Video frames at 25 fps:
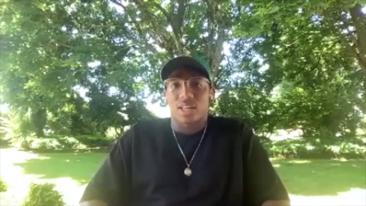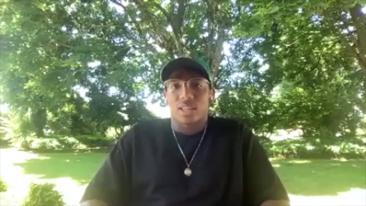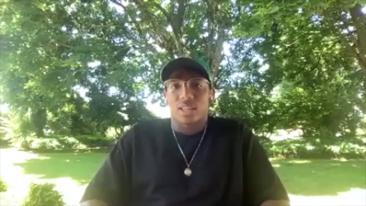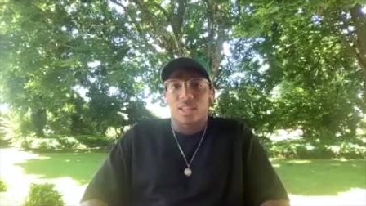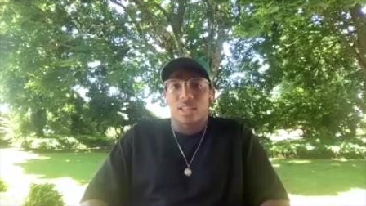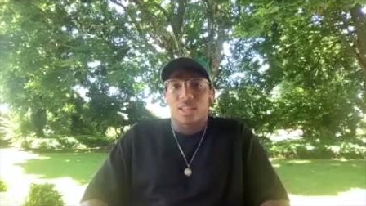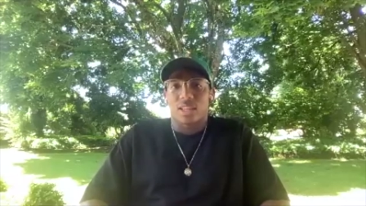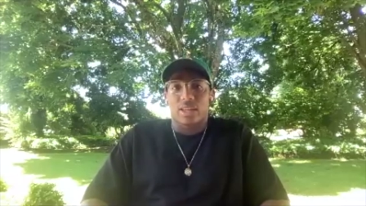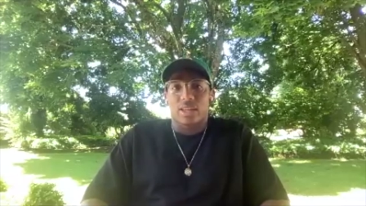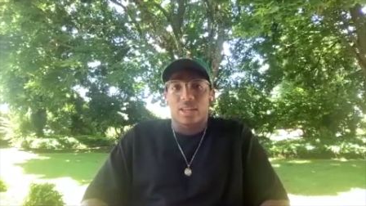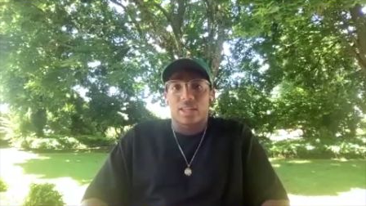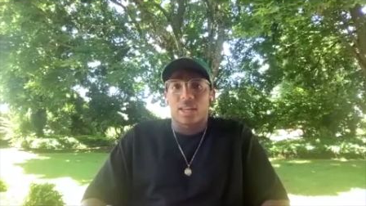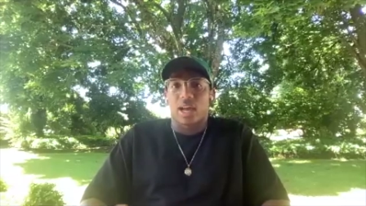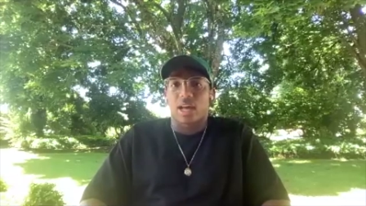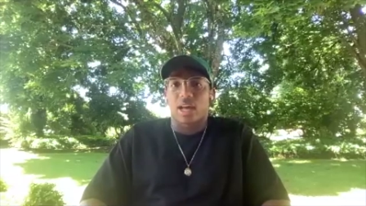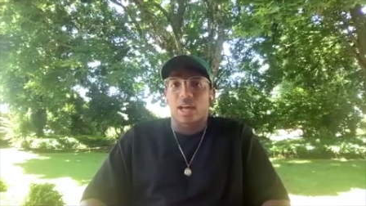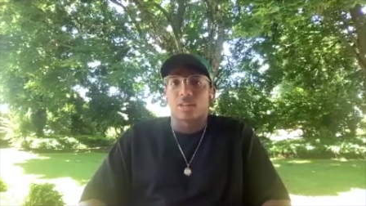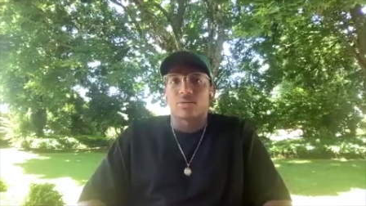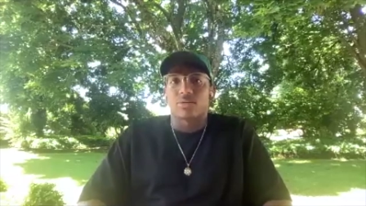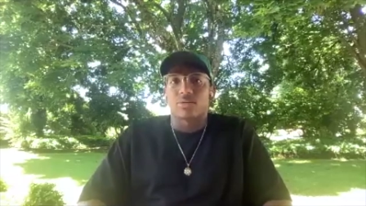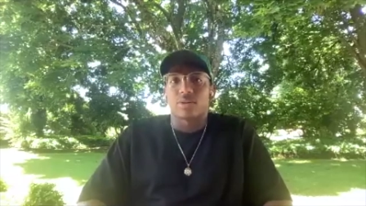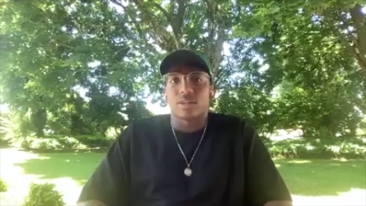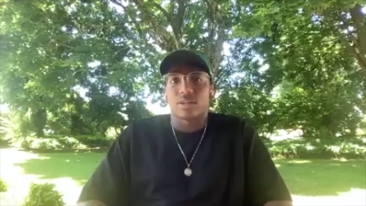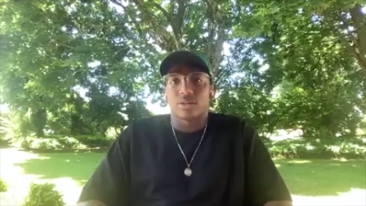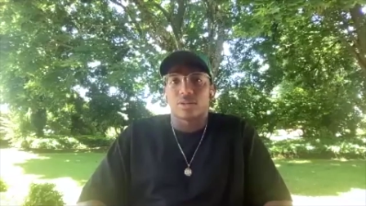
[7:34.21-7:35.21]

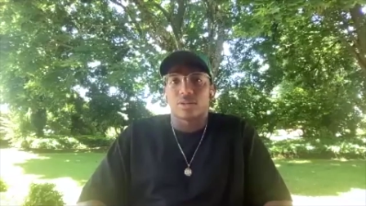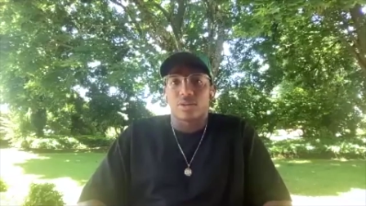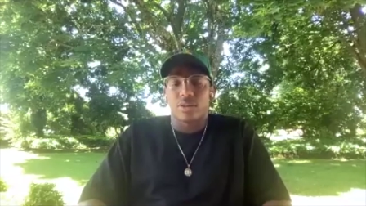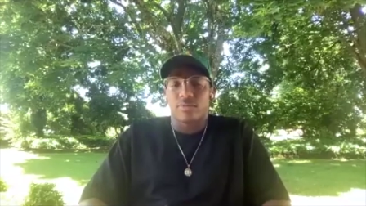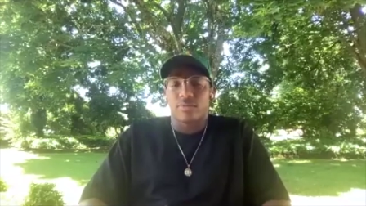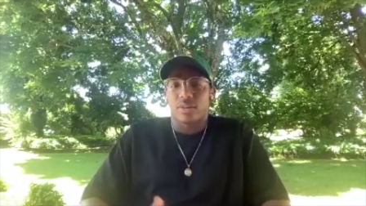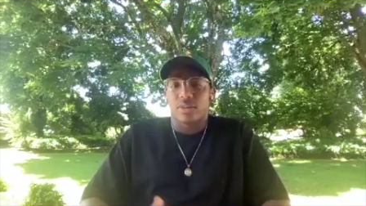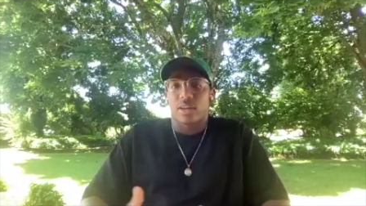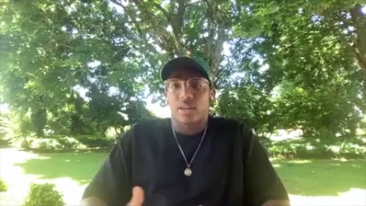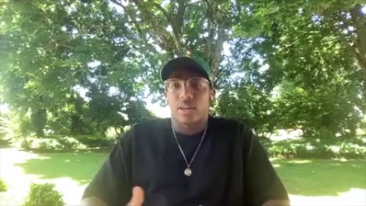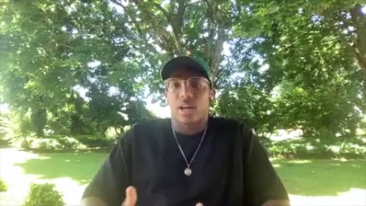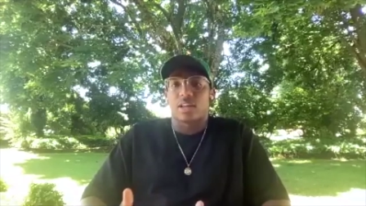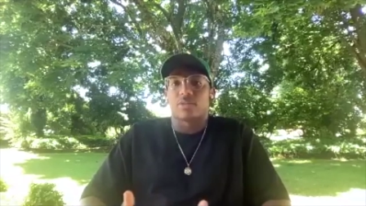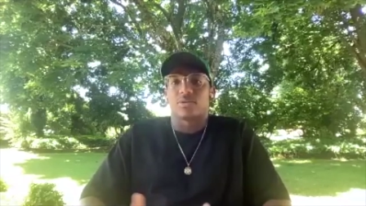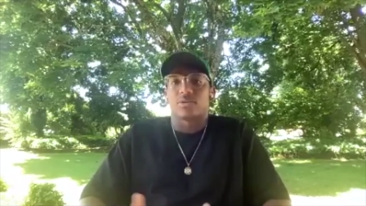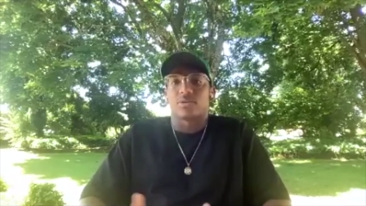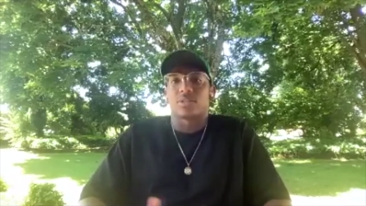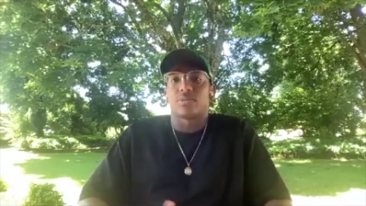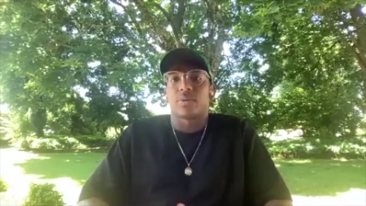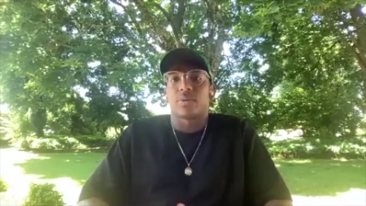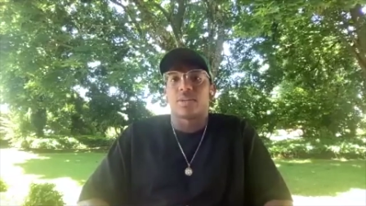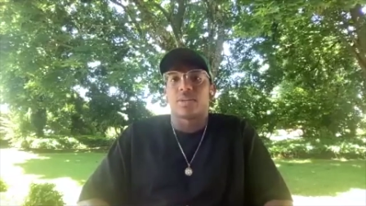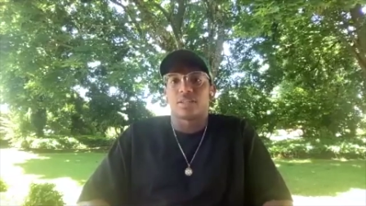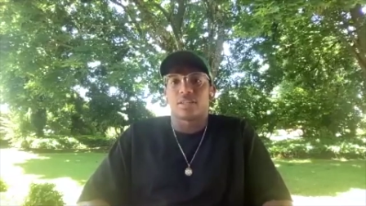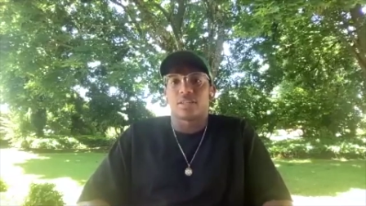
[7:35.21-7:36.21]
galleries or even gallery
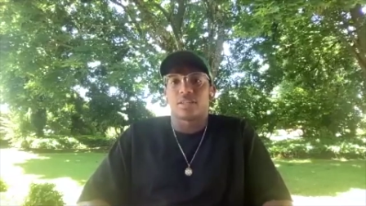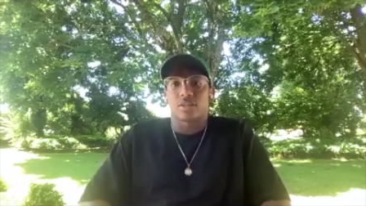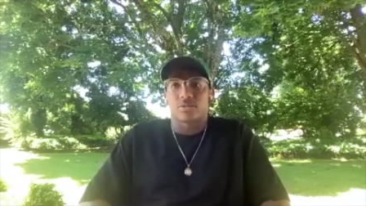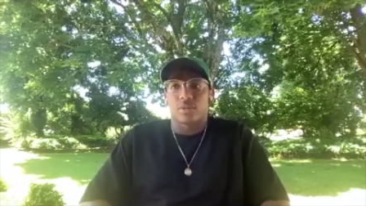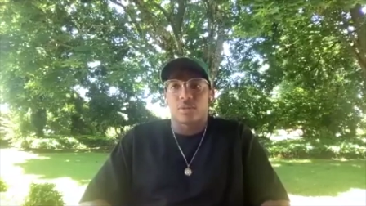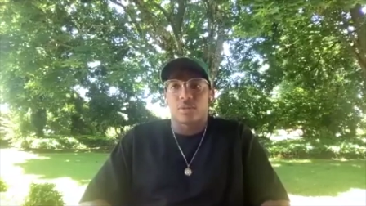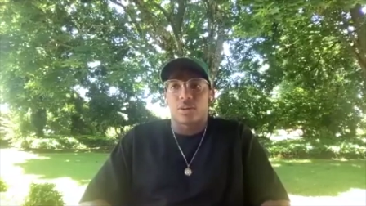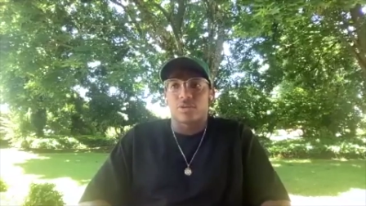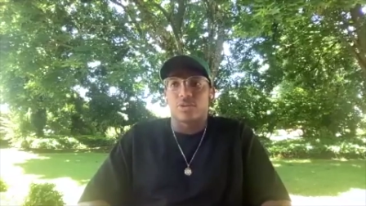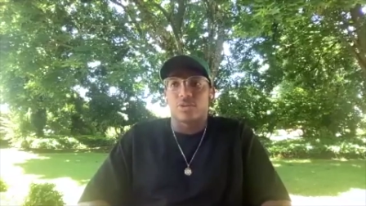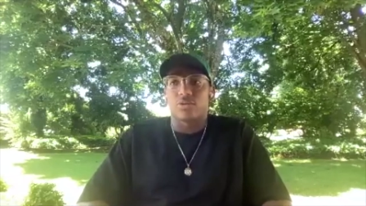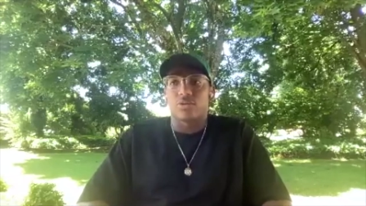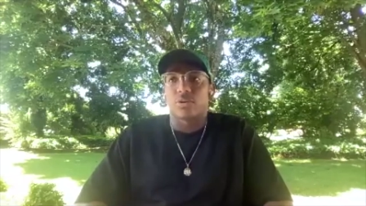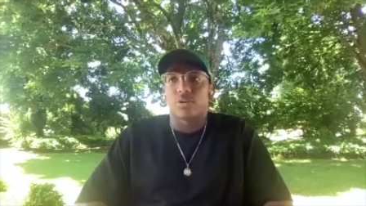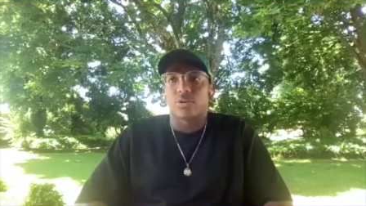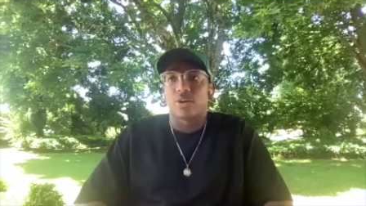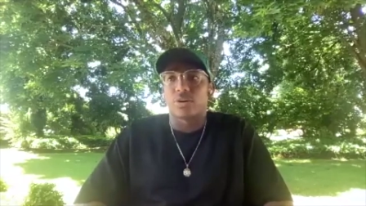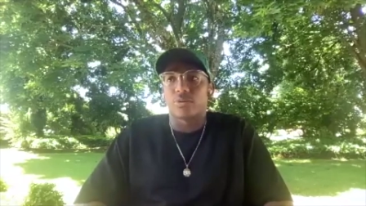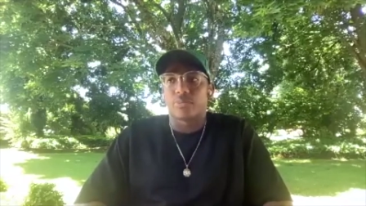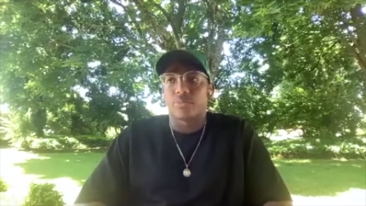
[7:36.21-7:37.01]
spaces throughout UO,